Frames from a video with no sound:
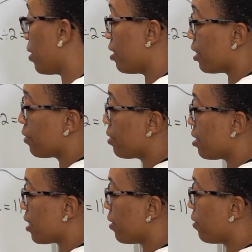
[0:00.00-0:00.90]
plus 0
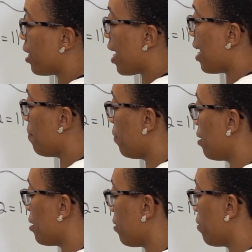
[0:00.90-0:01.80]
is 0. 8
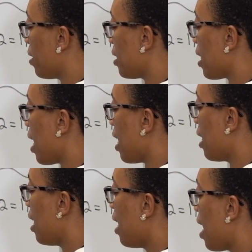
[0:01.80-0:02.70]
plus 0 is 8.